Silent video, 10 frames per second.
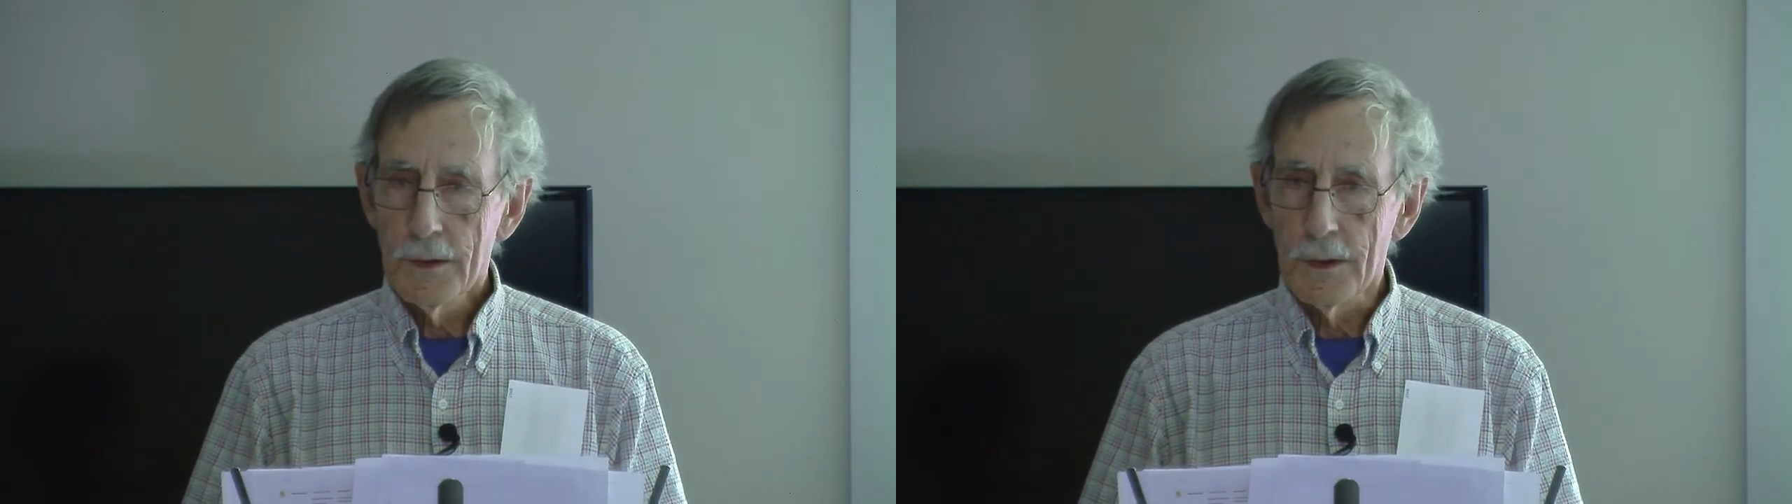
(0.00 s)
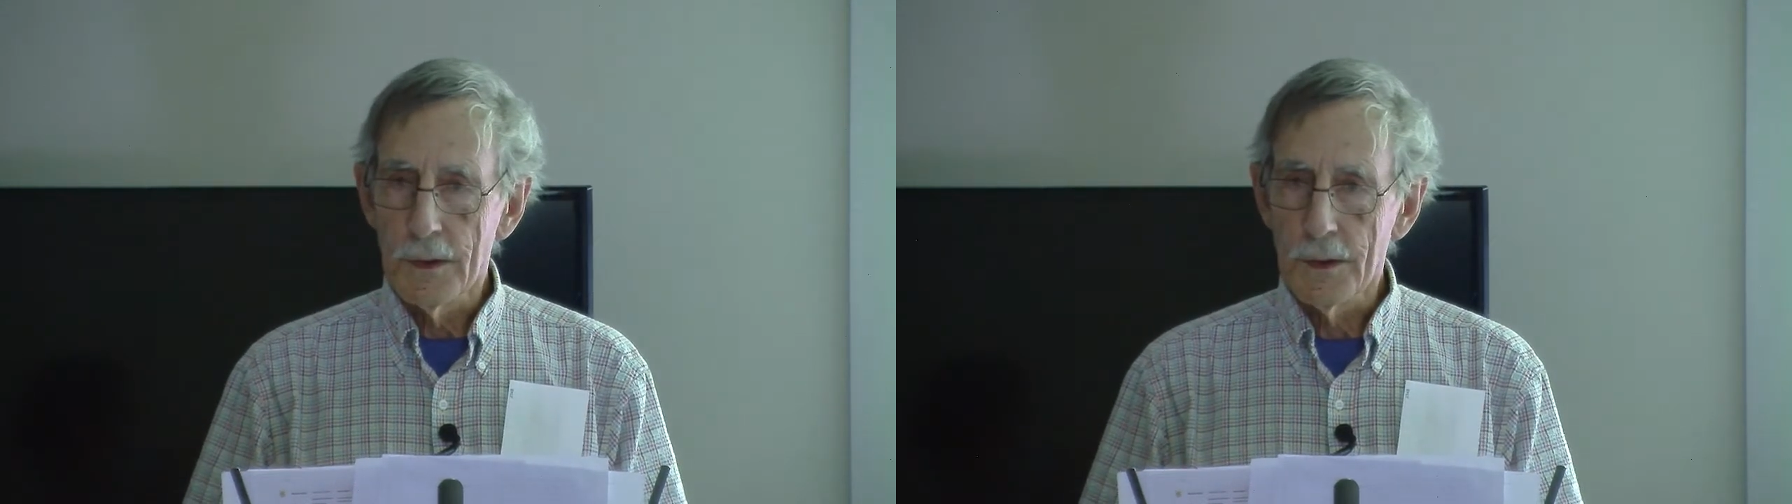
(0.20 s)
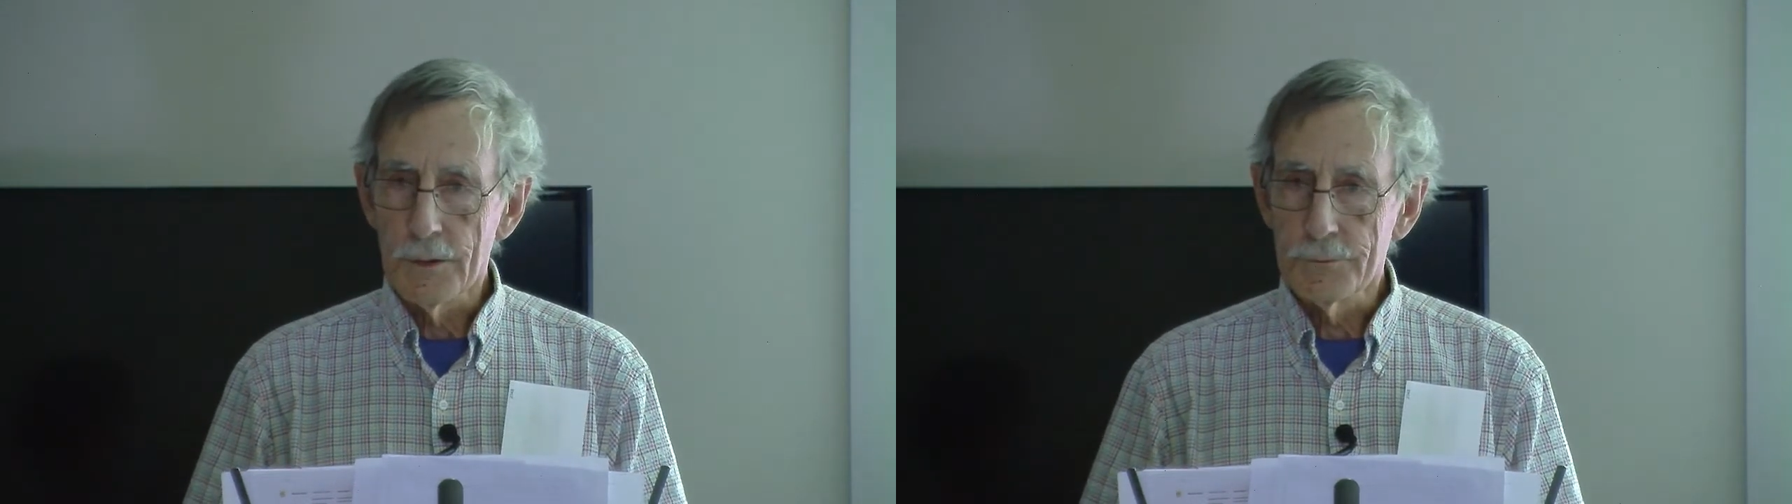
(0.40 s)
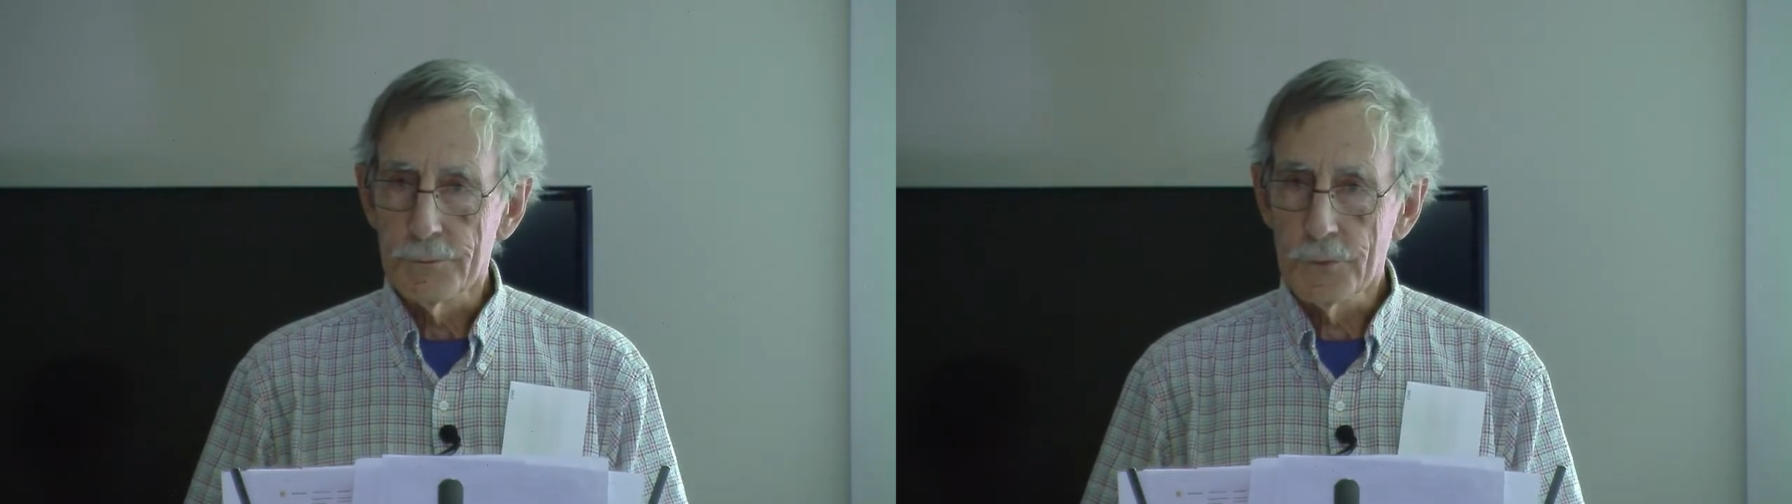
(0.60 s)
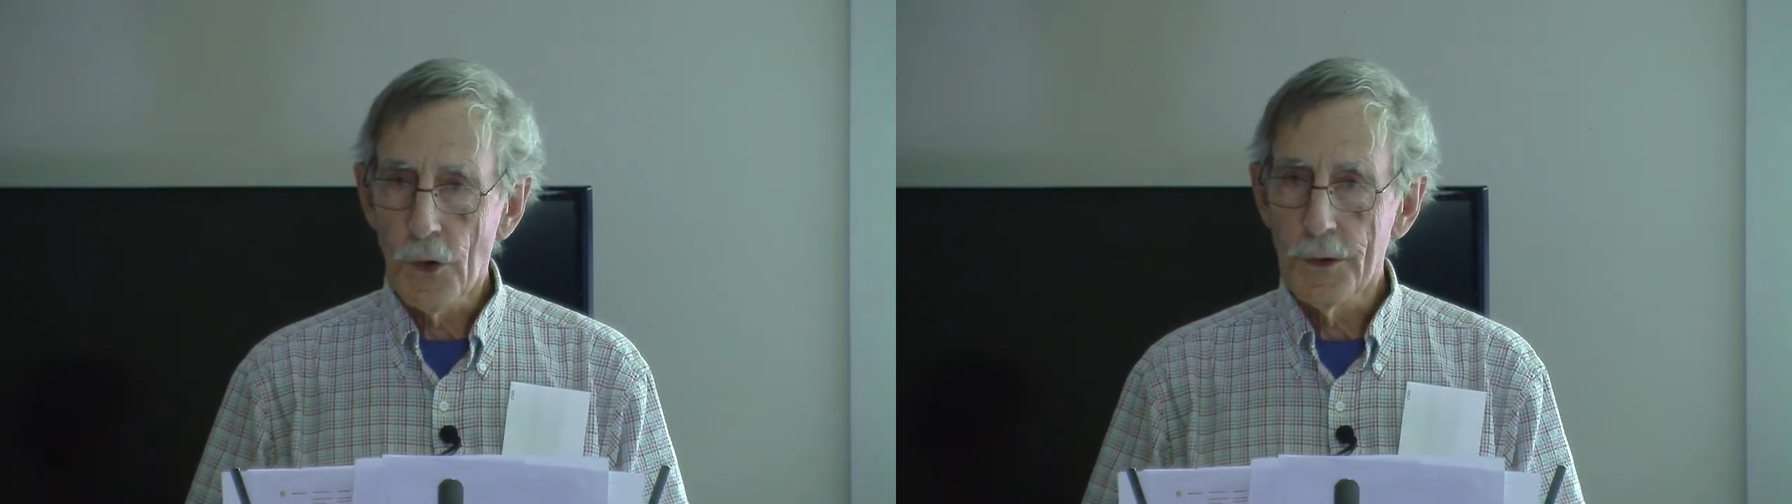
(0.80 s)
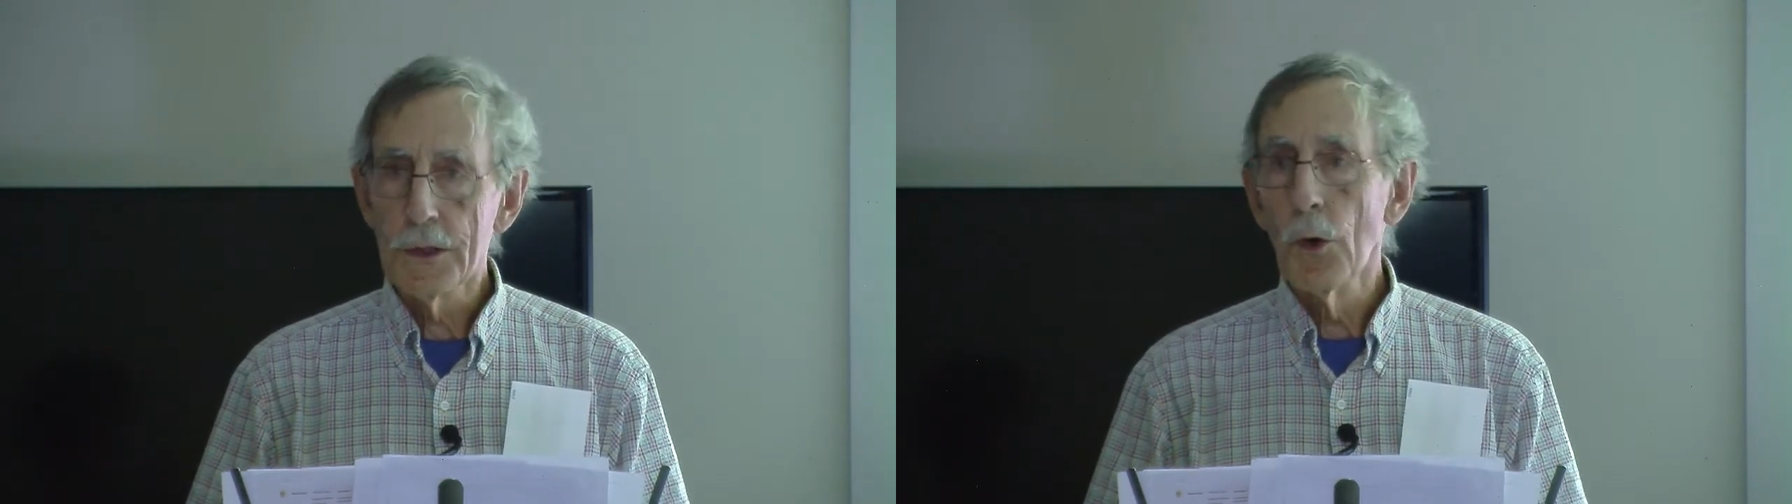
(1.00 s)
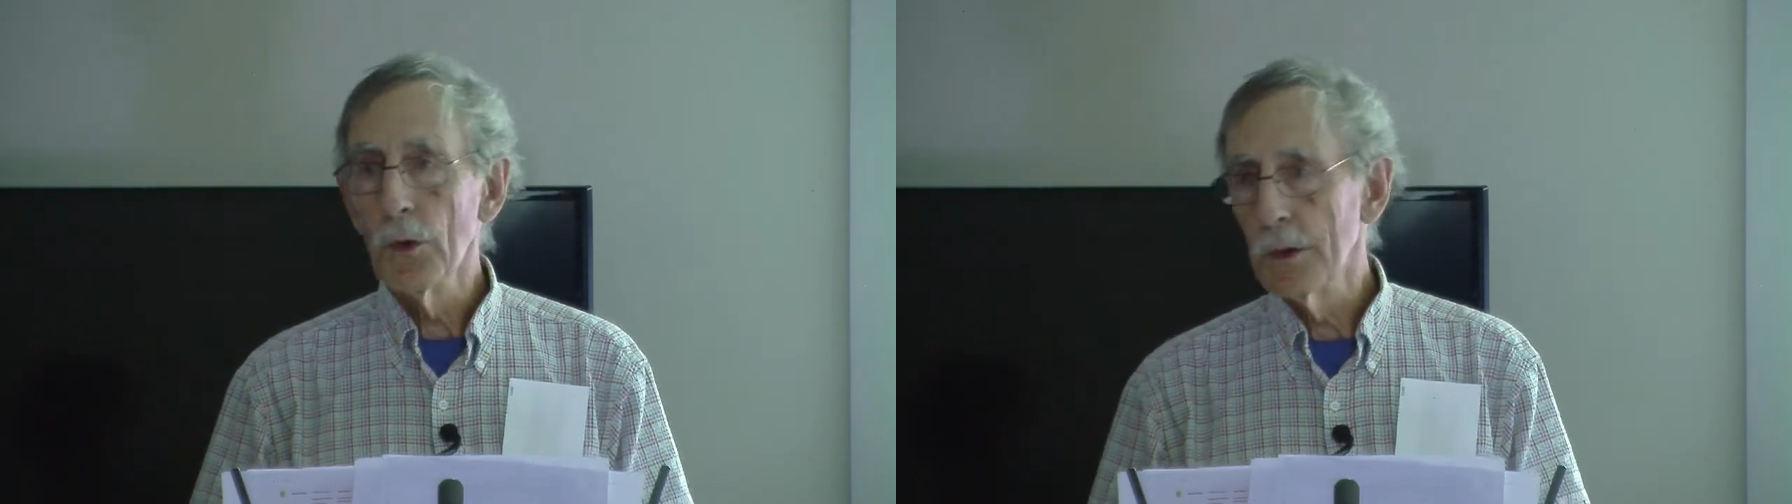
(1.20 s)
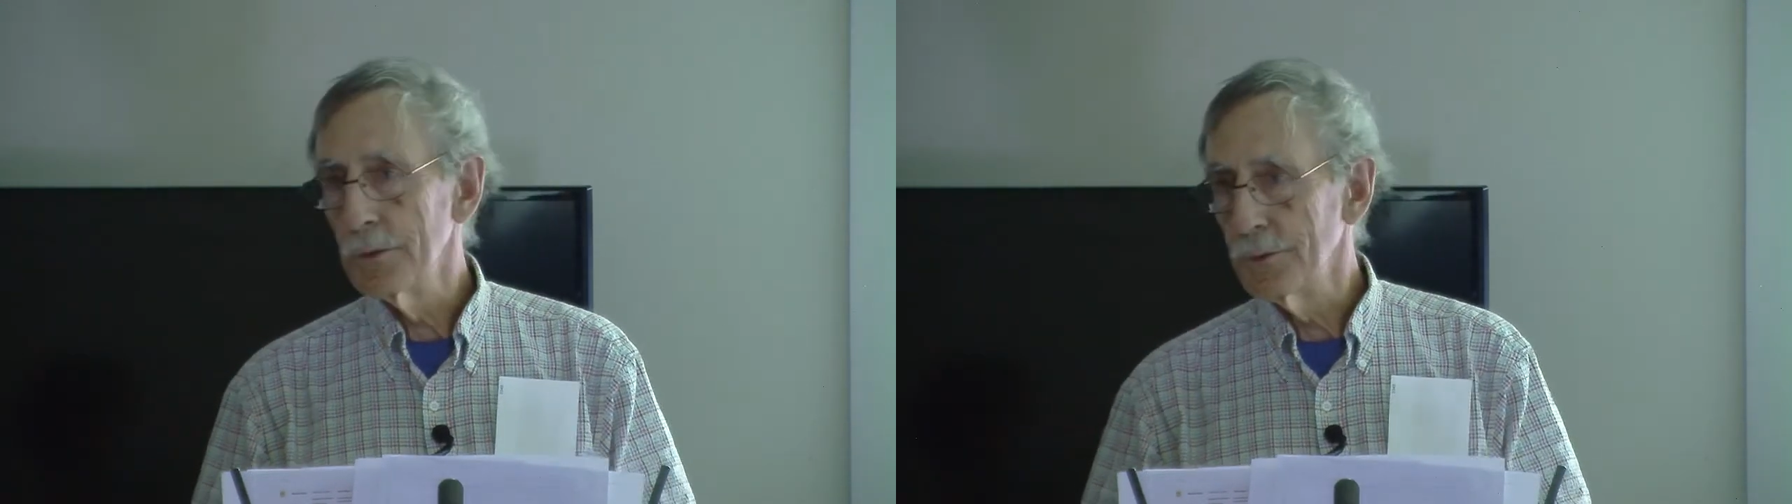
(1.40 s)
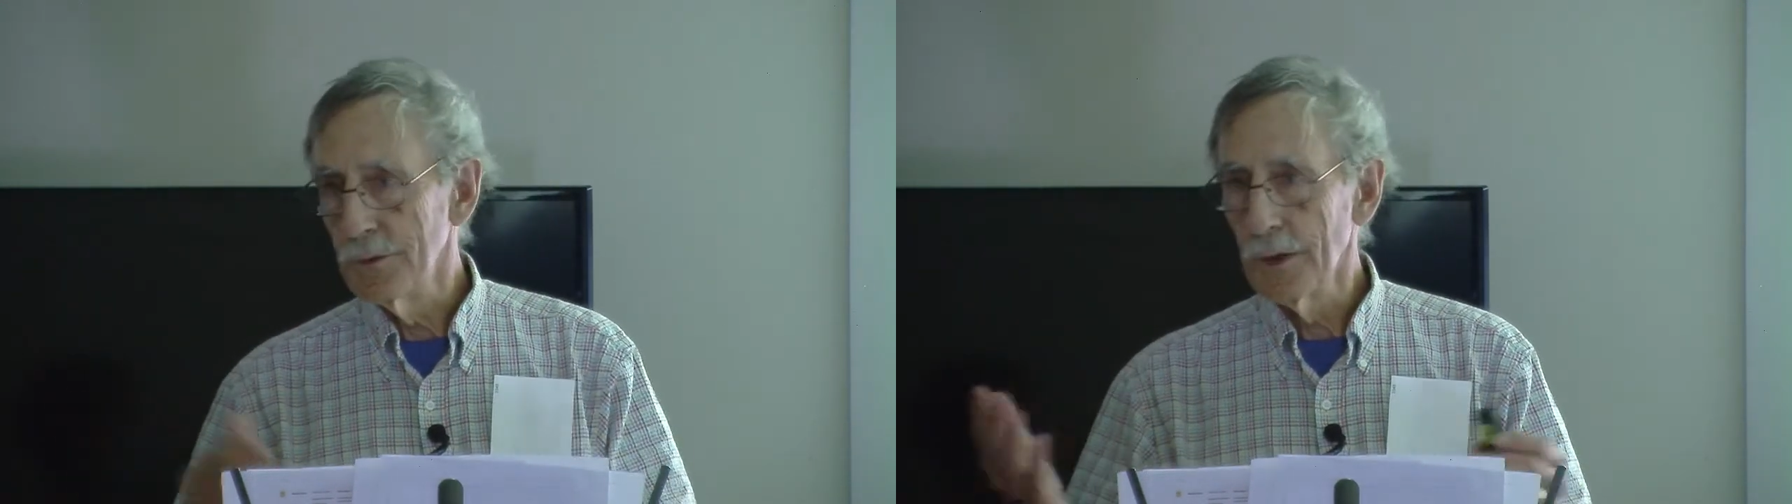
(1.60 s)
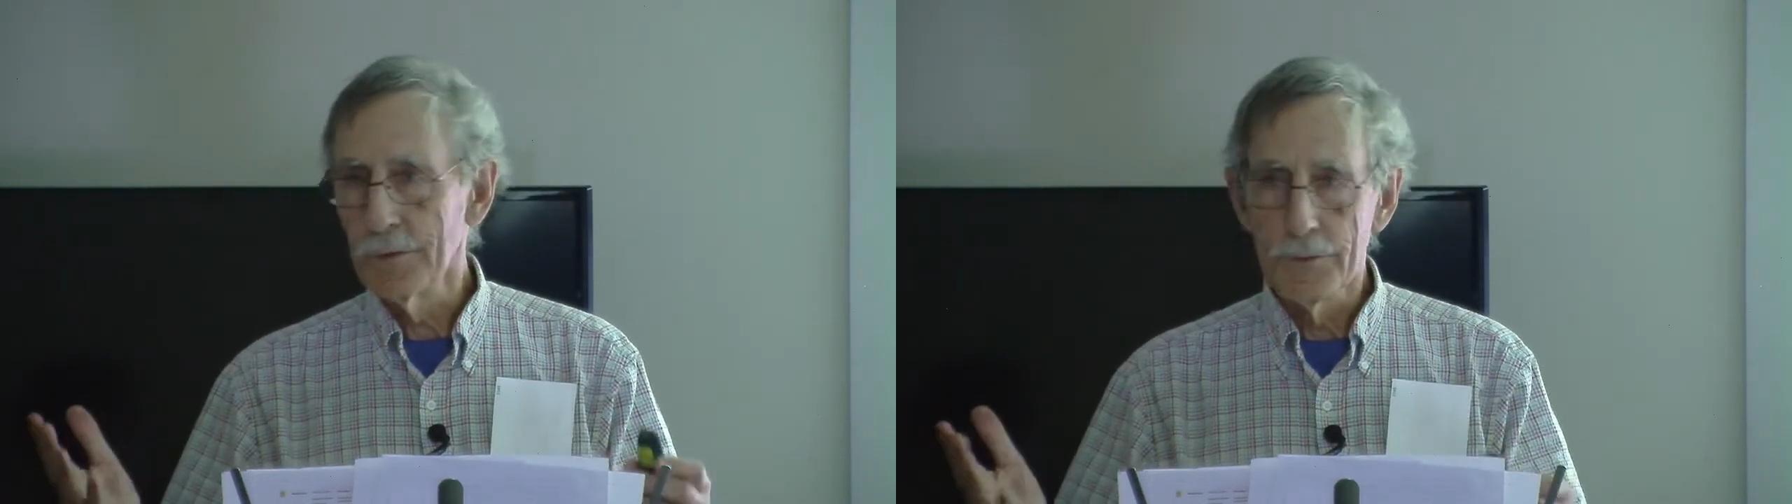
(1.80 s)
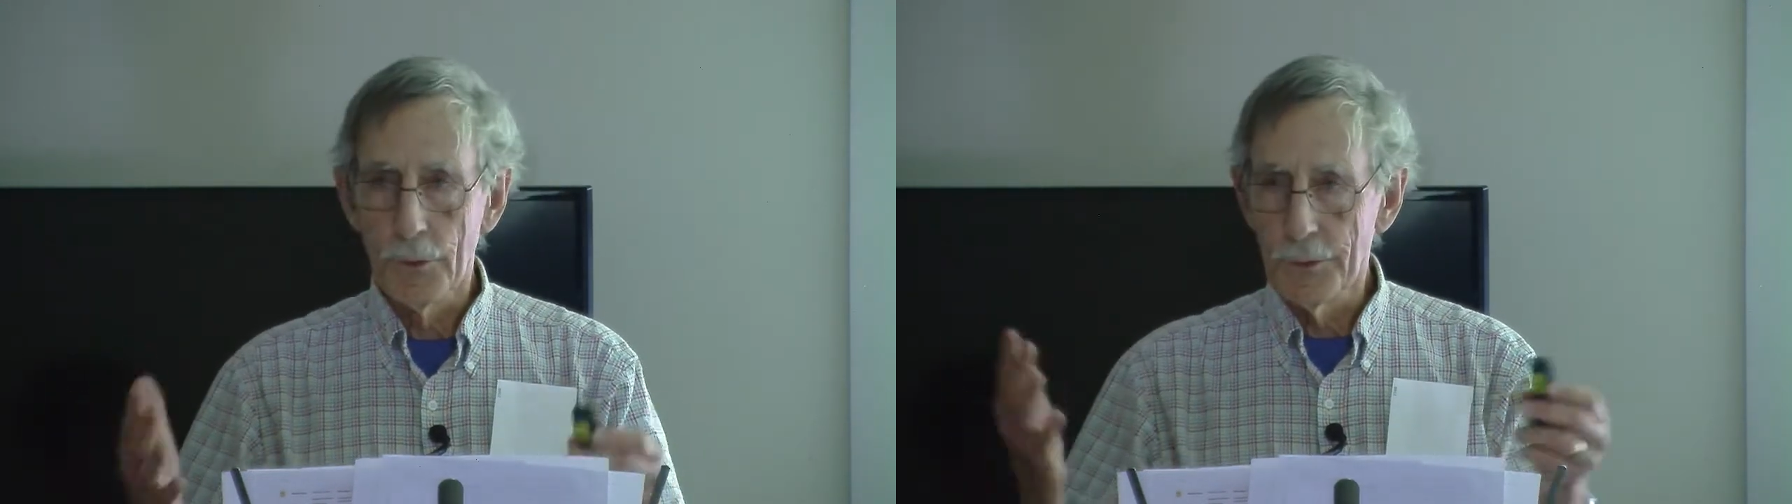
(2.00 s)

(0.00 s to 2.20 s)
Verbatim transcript: Uh, Carniola is another,